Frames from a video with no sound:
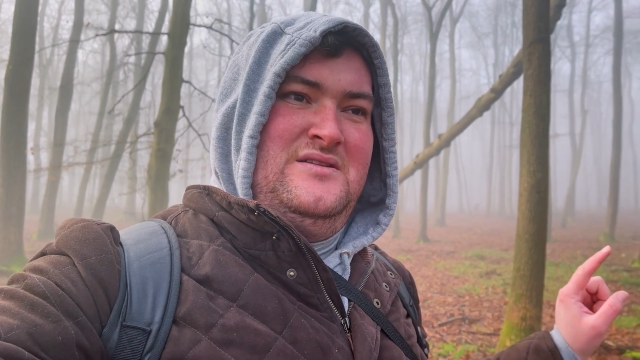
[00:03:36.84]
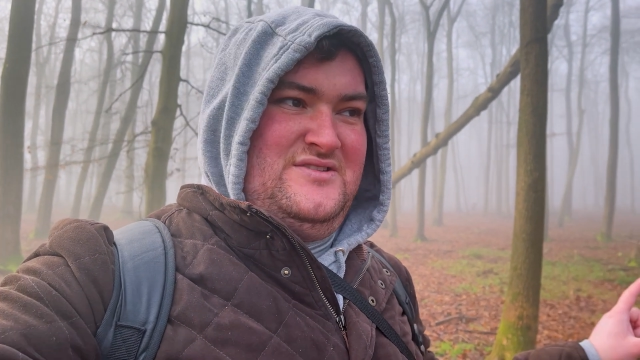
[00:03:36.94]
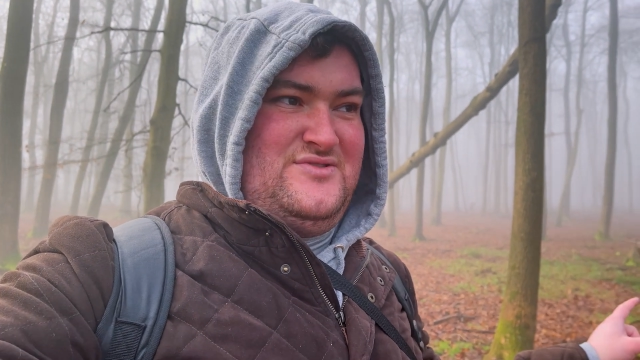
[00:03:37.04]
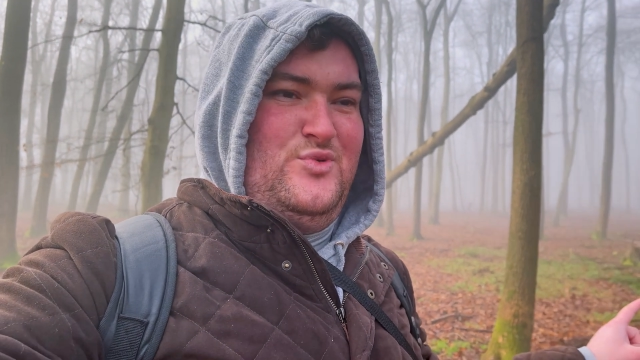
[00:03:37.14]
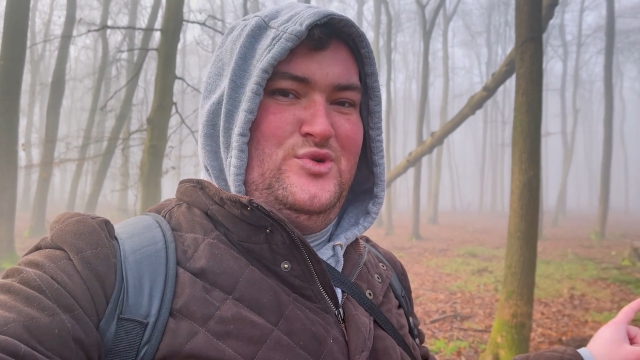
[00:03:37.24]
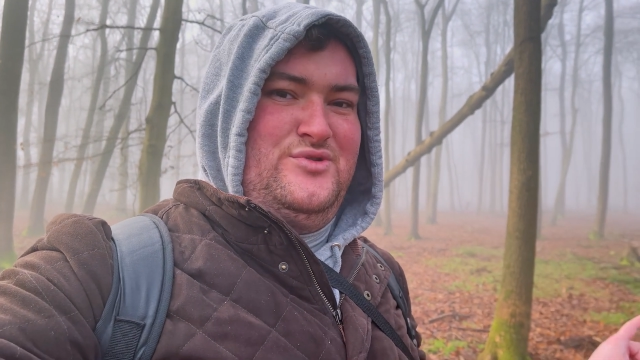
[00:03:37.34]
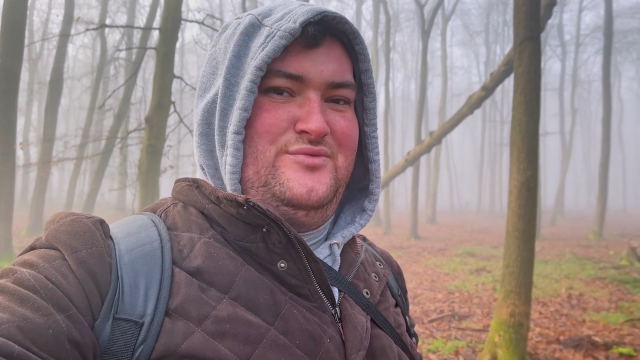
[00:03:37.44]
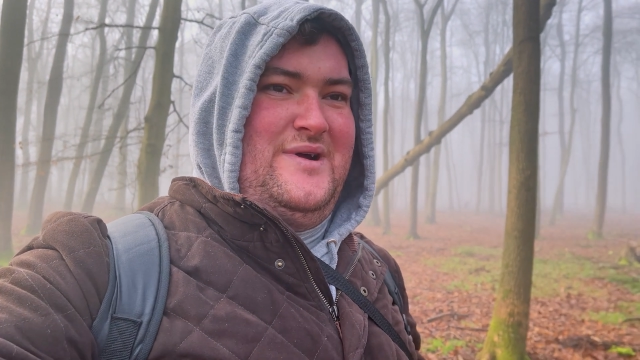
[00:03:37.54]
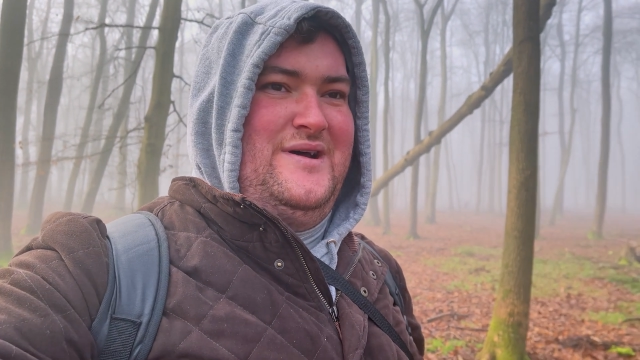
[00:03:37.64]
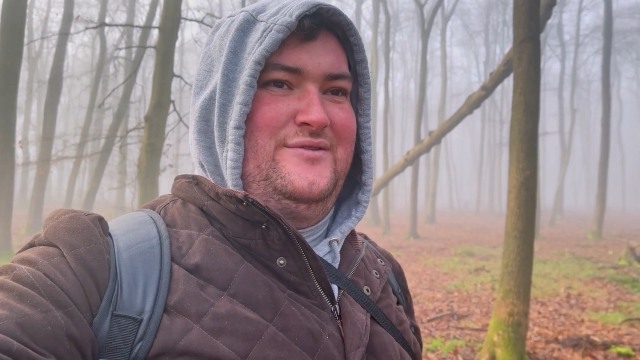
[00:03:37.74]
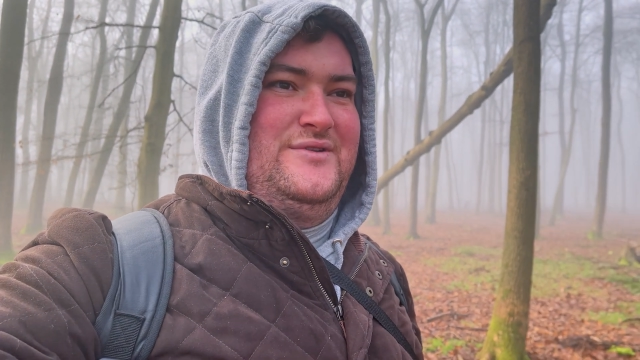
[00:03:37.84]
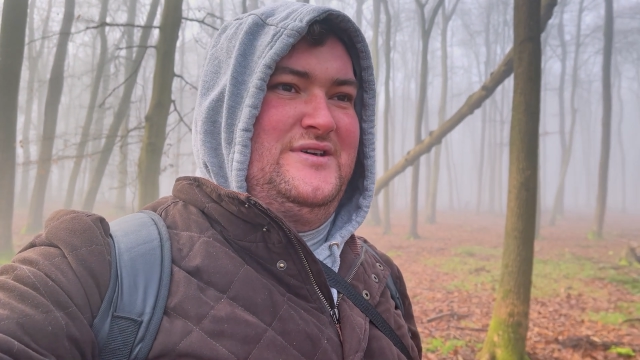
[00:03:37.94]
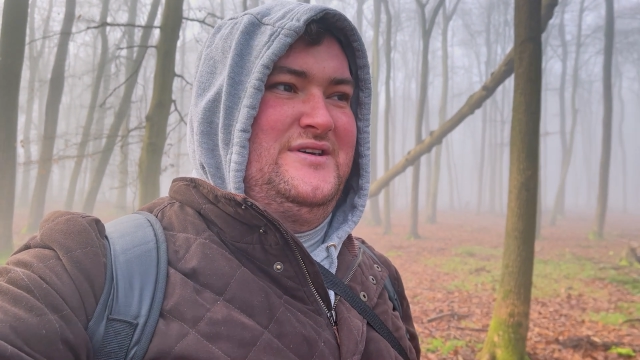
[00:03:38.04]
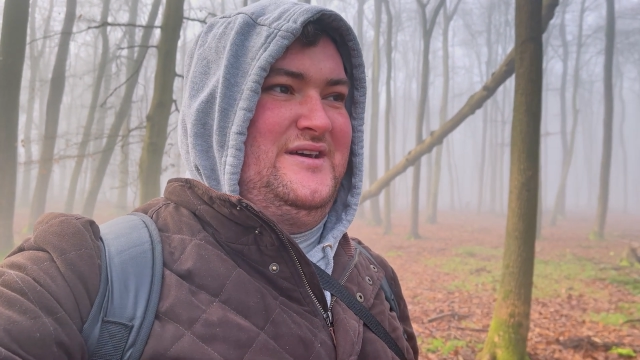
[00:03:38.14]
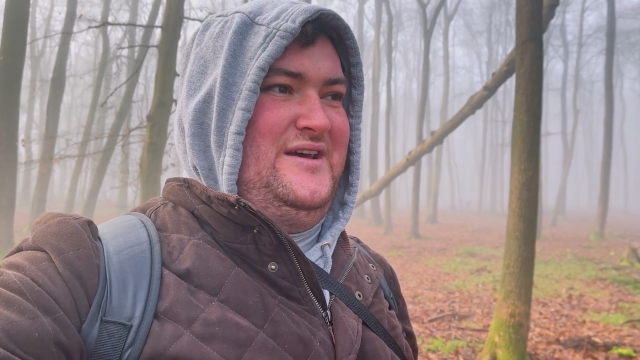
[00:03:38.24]
let's walk around,
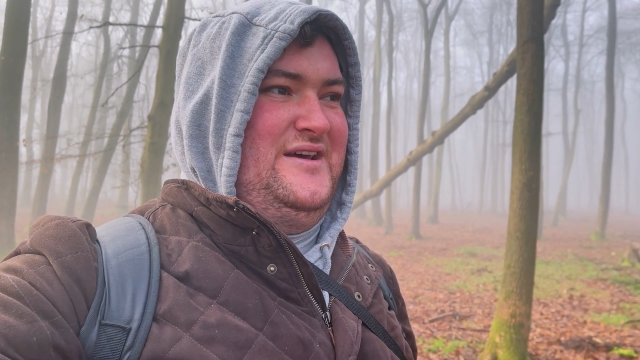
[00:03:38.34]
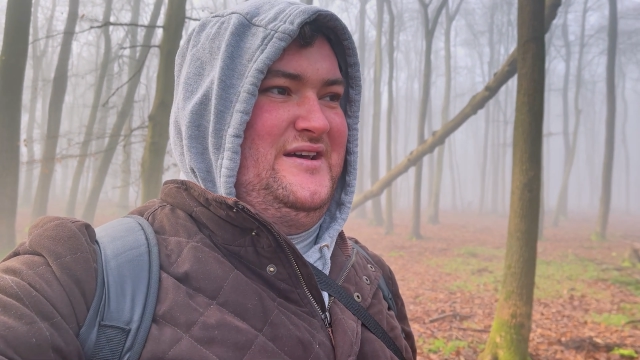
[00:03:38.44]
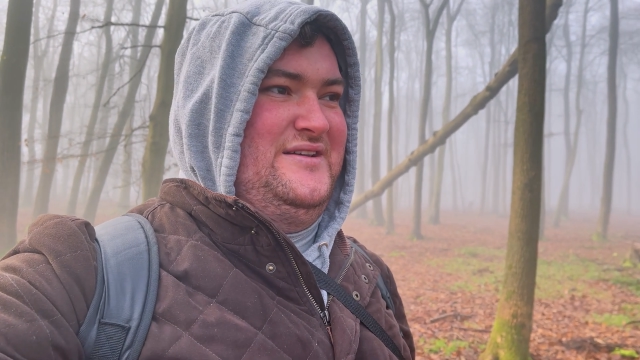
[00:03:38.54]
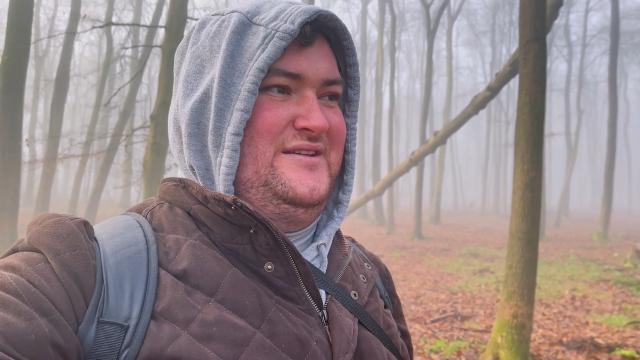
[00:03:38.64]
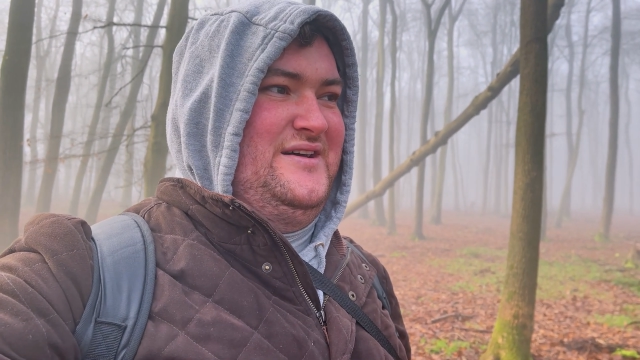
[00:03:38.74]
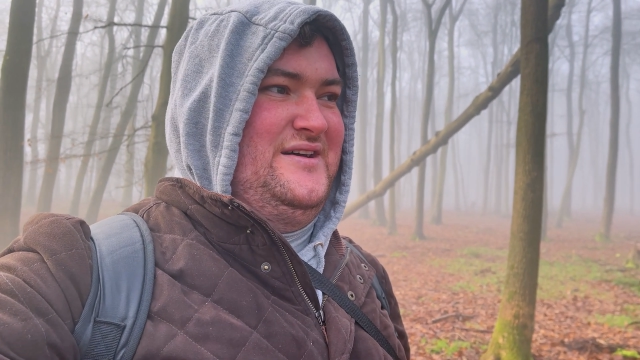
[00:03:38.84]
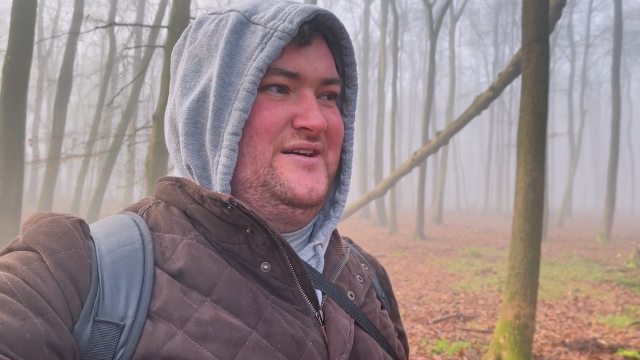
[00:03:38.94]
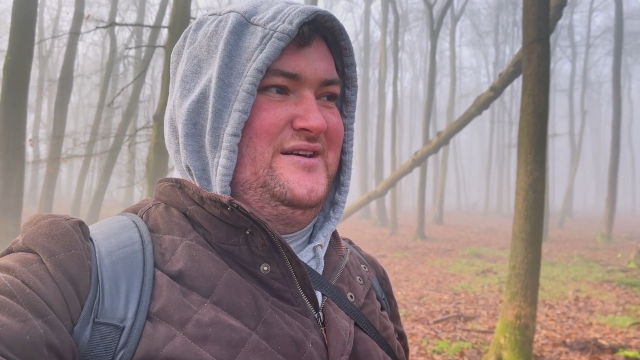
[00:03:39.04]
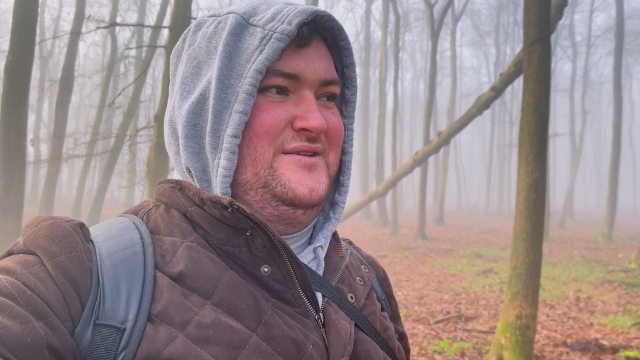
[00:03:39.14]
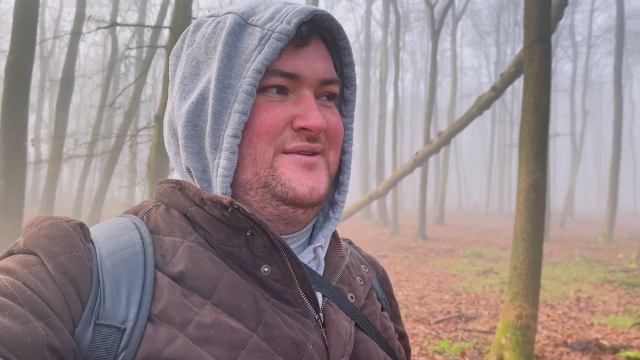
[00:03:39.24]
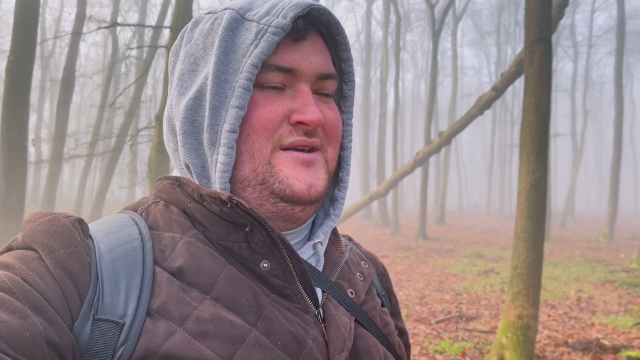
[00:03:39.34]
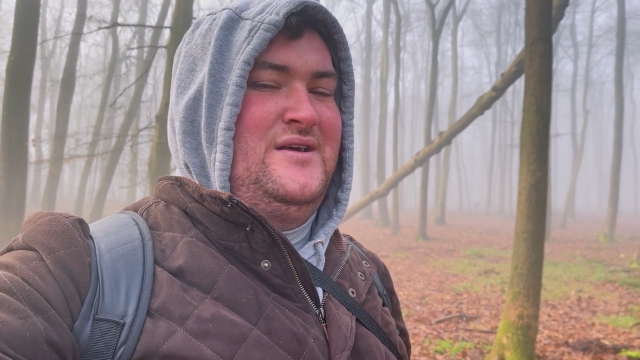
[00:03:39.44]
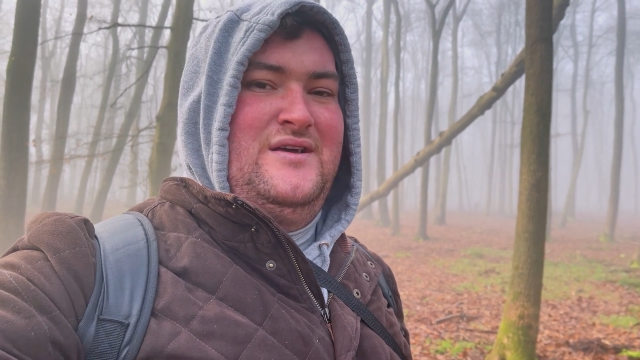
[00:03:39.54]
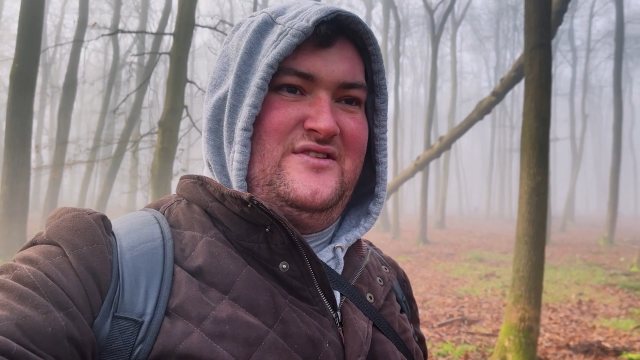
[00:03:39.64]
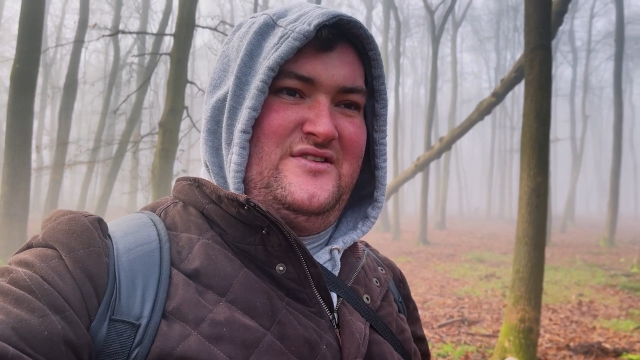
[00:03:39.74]
and
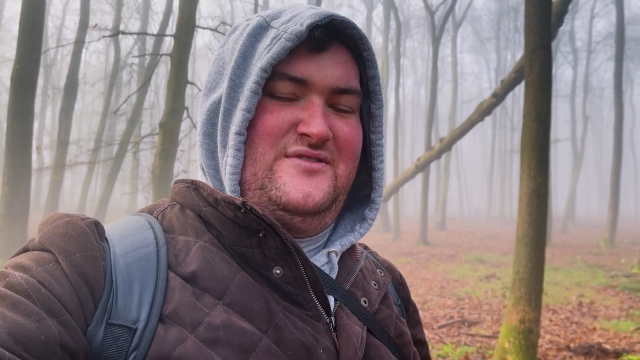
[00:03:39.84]
I'll